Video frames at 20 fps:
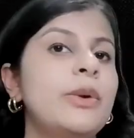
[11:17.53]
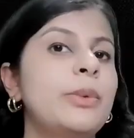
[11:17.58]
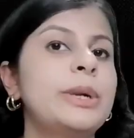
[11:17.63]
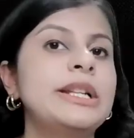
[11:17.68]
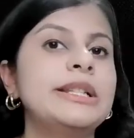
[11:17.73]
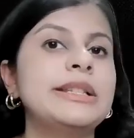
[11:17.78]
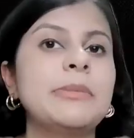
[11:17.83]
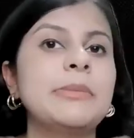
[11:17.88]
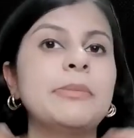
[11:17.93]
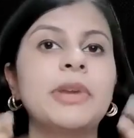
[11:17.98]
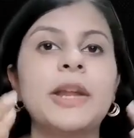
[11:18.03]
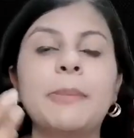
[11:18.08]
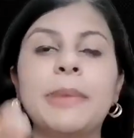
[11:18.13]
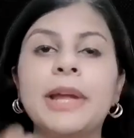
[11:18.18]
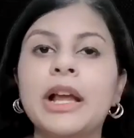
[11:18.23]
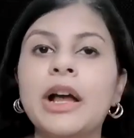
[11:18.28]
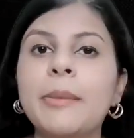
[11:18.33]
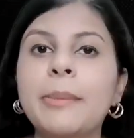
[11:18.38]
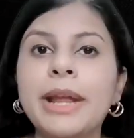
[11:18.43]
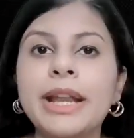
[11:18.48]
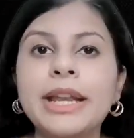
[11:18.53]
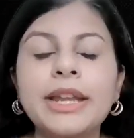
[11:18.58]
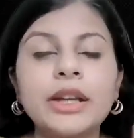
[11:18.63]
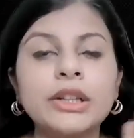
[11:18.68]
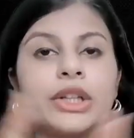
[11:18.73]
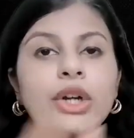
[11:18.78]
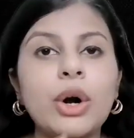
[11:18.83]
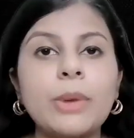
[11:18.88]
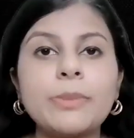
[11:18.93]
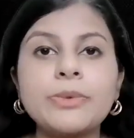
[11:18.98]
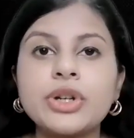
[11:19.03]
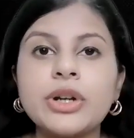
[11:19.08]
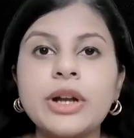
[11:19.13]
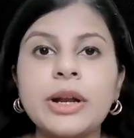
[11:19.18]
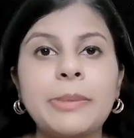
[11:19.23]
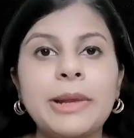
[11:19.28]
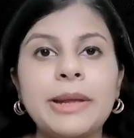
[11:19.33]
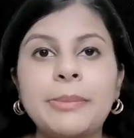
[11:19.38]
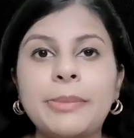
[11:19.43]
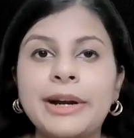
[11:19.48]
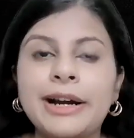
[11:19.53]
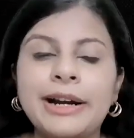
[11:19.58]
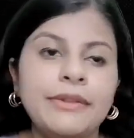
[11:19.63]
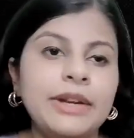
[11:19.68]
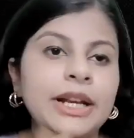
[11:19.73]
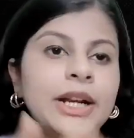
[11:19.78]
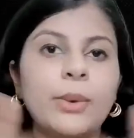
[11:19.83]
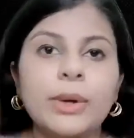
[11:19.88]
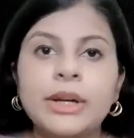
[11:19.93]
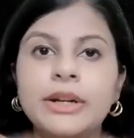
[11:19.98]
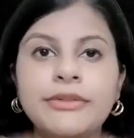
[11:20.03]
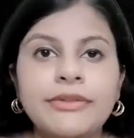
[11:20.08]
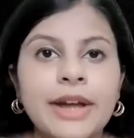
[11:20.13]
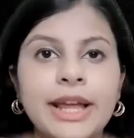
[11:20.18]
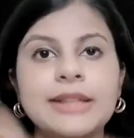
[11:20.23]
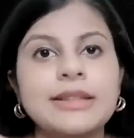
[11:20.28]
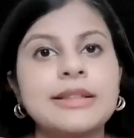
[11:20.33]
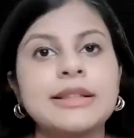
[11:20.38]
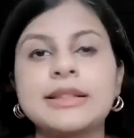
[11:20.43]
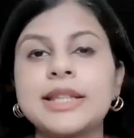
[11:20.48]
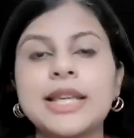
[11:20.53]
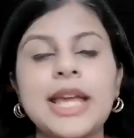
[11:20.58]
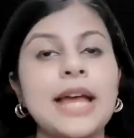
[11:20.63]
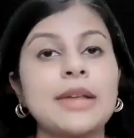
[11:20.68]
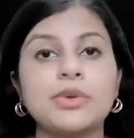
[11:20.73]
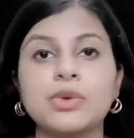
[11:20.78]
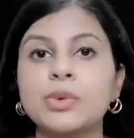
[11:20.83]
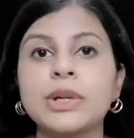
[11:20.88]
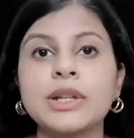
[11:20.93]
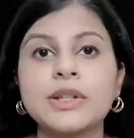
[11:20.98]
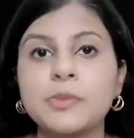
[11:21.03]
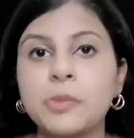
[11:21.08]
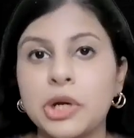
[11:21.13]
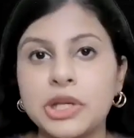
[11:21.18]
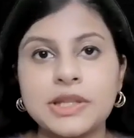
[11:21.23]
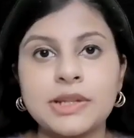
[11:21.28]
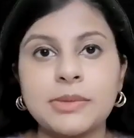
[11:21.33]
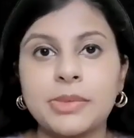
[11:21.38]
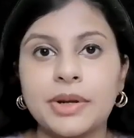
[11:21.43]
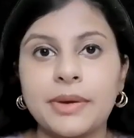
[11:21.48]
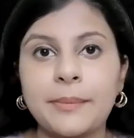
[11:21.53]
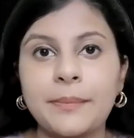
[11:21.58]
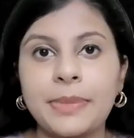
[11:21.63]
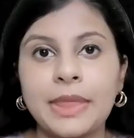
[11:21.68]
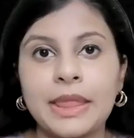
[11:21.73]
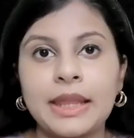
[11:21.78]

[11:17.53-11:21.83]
We'll simply pick up any other optional paper and we'll qualify ACCA as soon as possible.